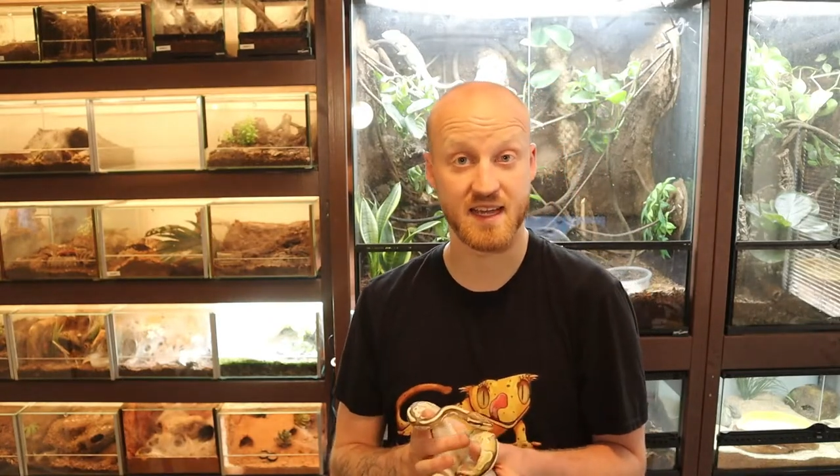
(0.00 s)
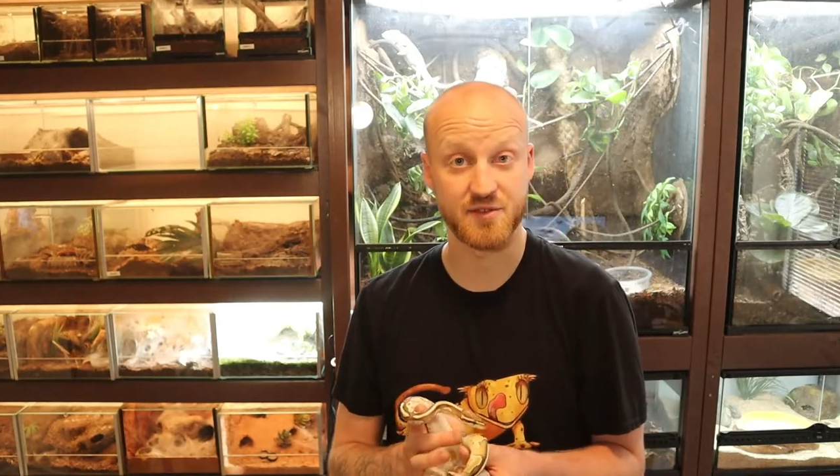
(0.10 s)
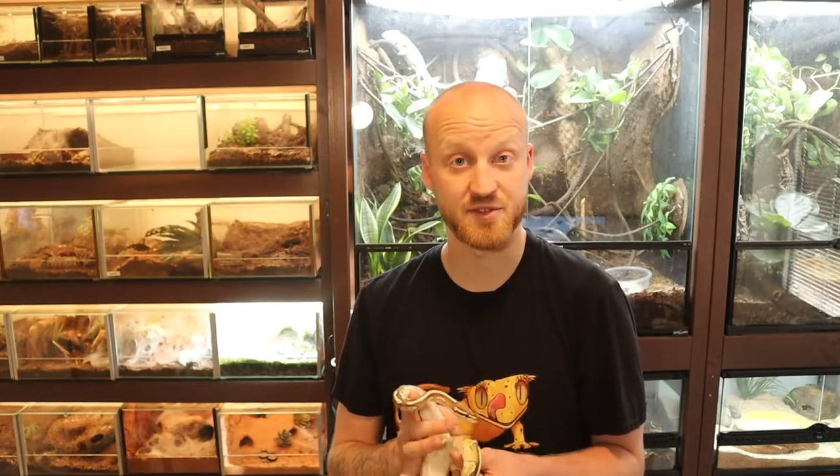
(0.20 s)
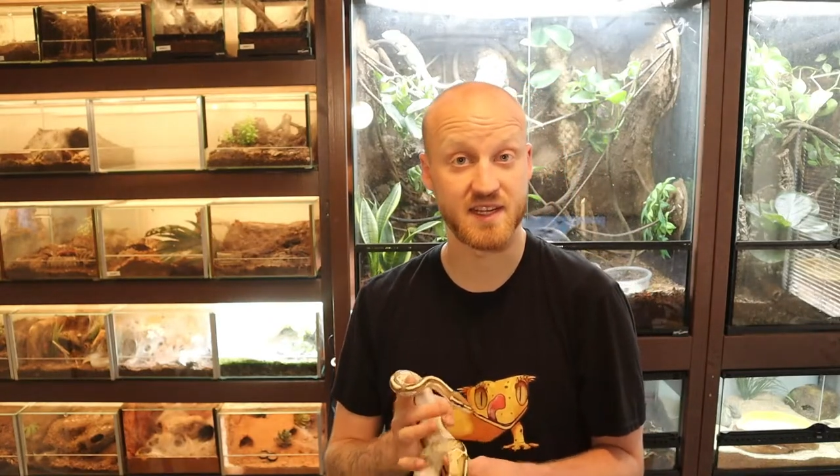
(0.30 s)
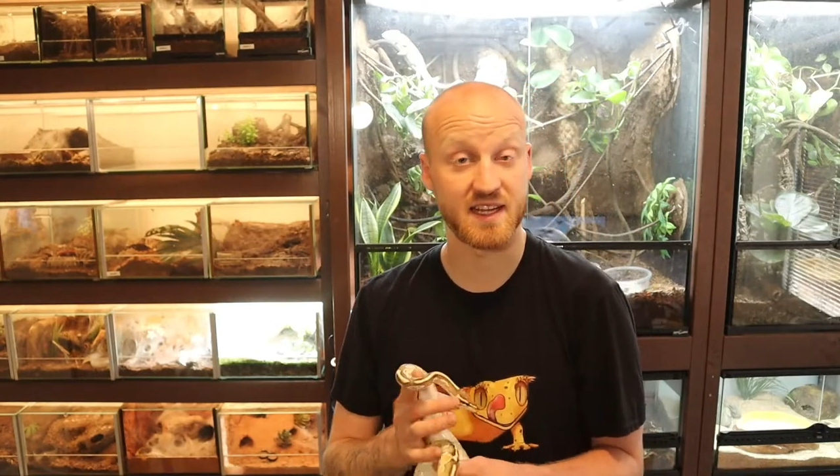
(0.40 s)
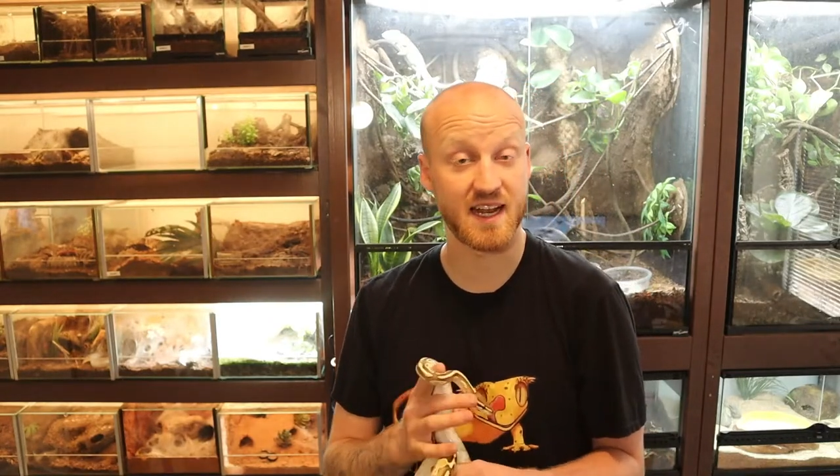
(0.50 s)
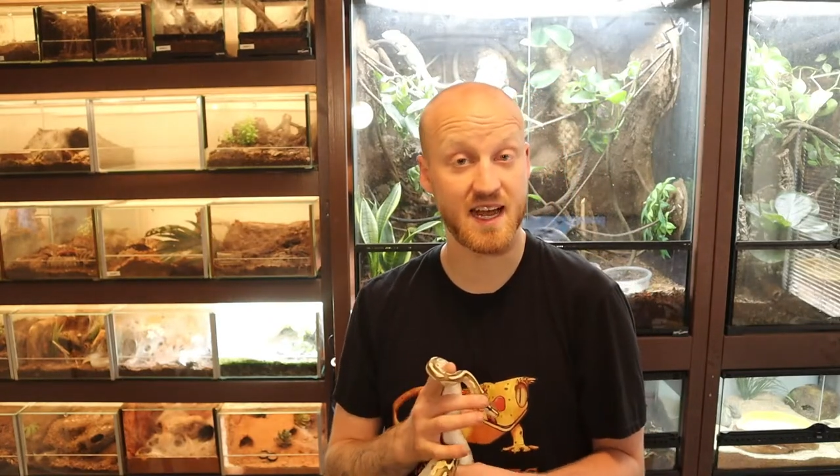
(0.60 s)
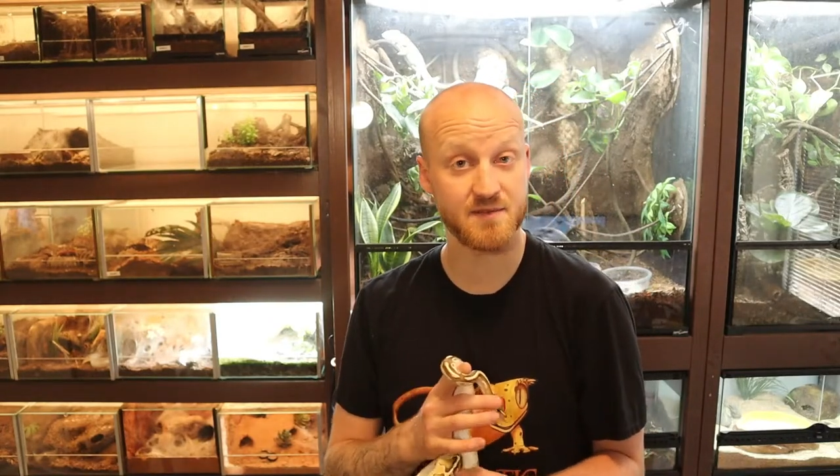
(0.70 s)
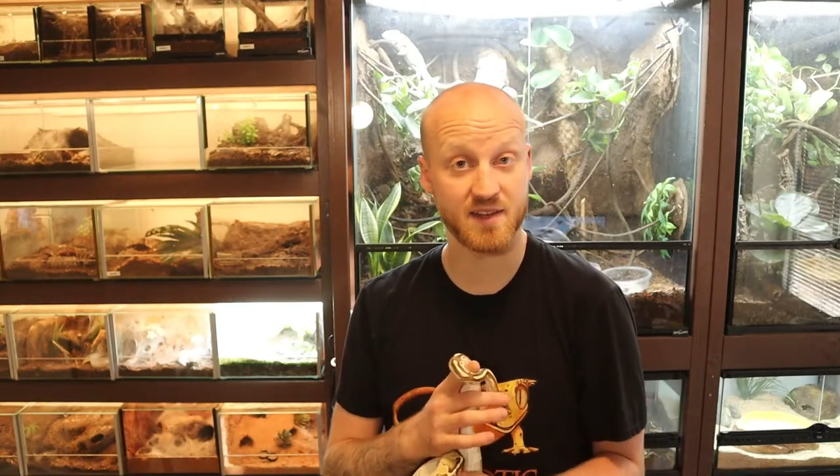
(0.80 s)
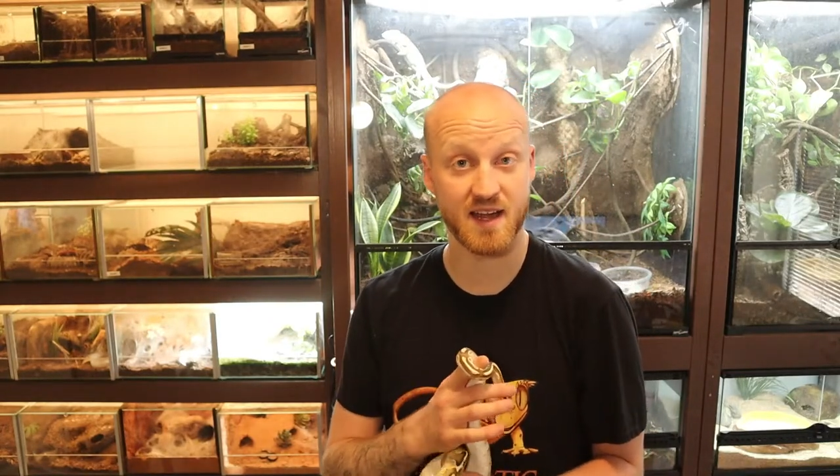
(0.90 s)
if she
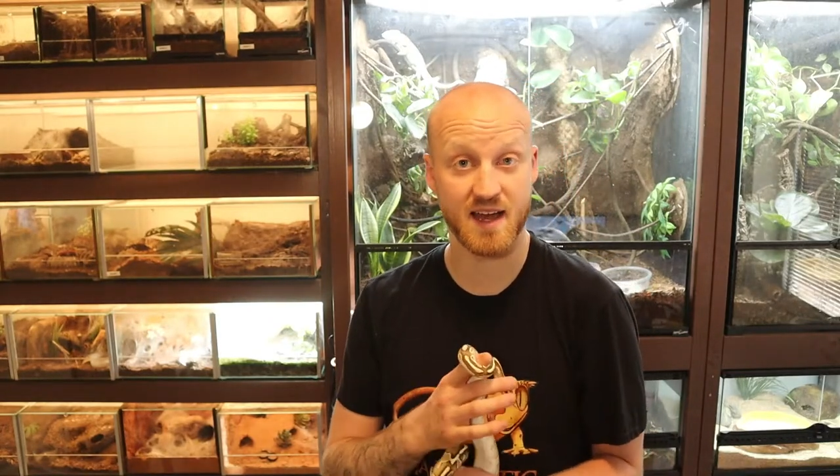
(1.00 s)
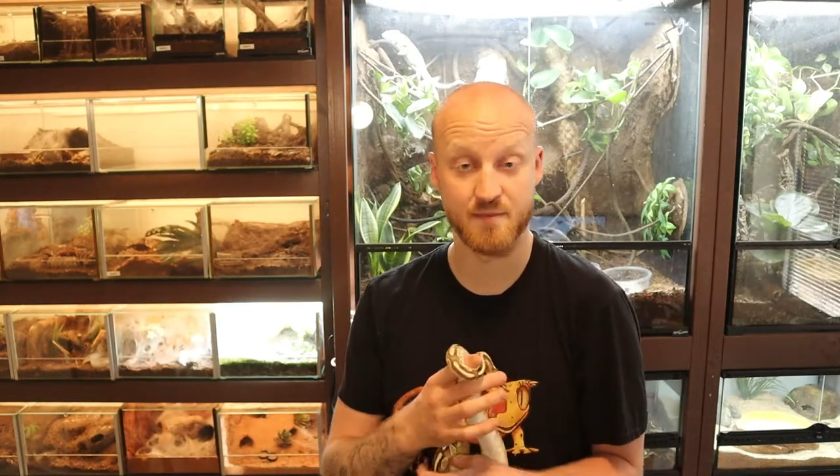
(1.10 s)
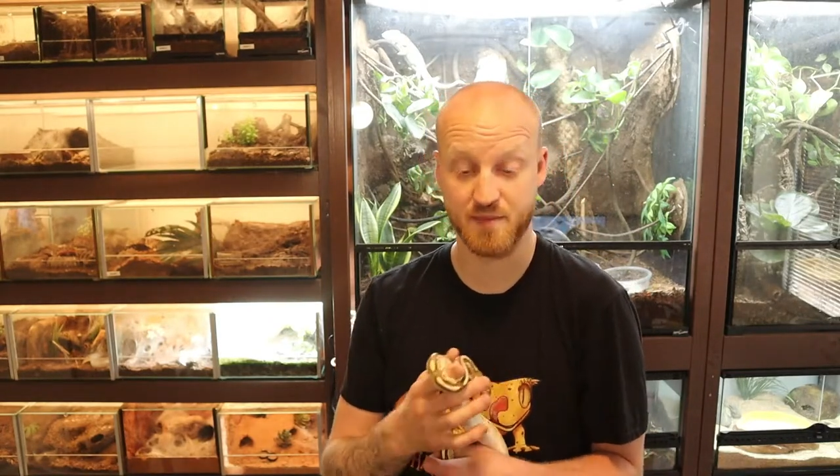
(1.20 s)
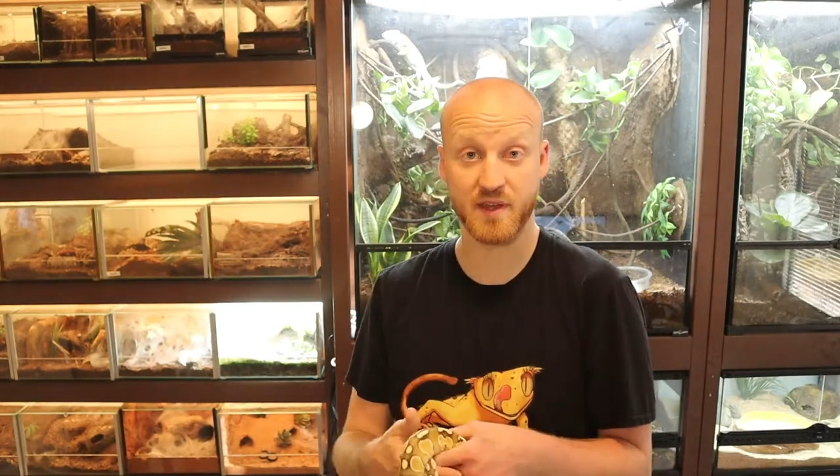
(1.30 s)
climbs a lot,